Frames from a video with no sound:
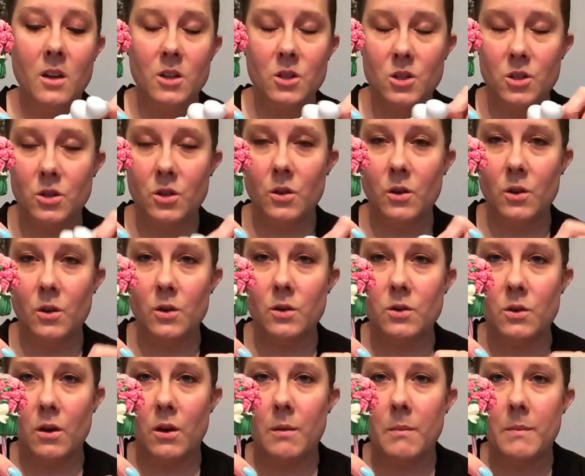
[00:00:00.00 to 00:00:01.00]
tuned
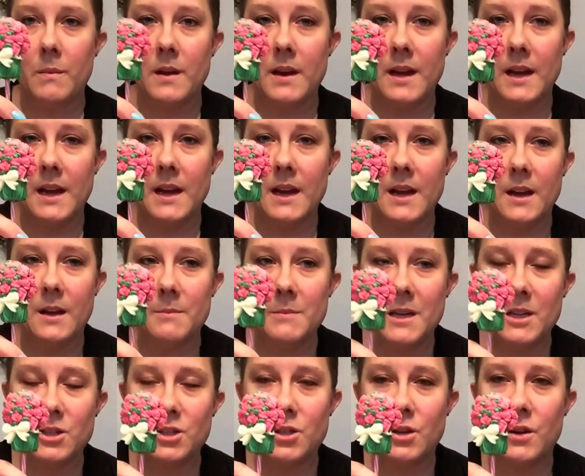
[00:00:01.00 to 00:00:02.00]
on my
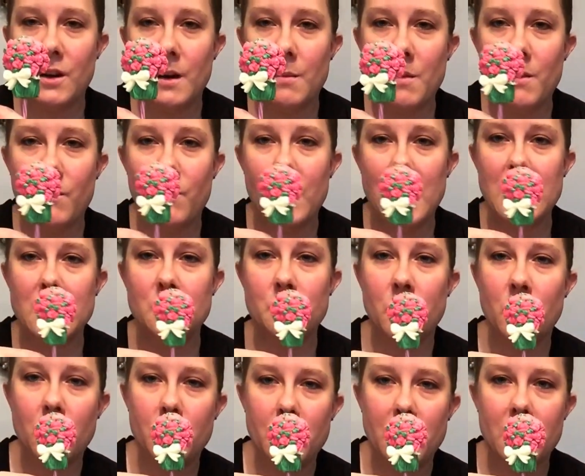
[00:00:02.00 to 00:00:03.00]
Instagram and
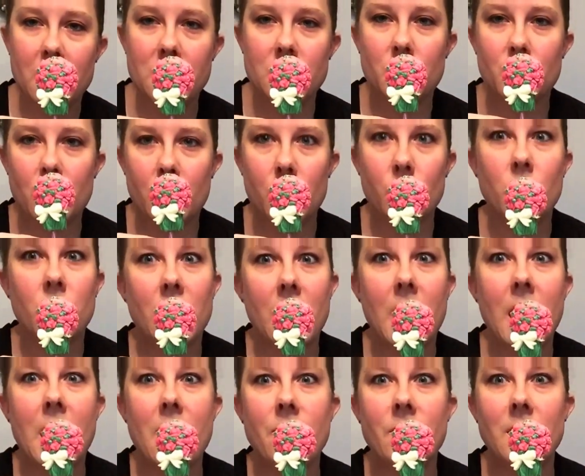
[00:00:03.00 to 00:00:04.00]
Facebook, because we're going to
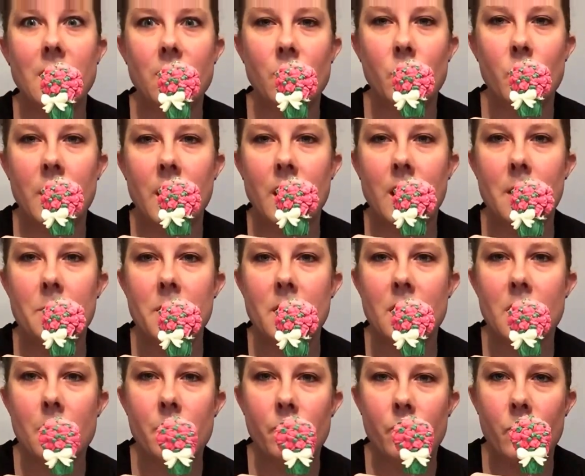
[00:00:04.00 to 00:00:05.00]
have a giveaway coming
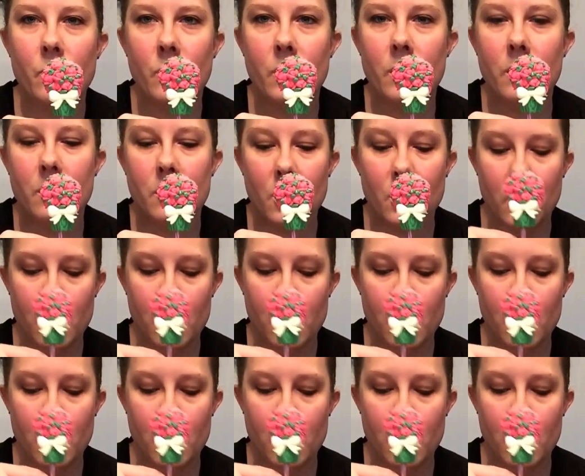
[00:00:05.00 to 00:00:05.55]
up for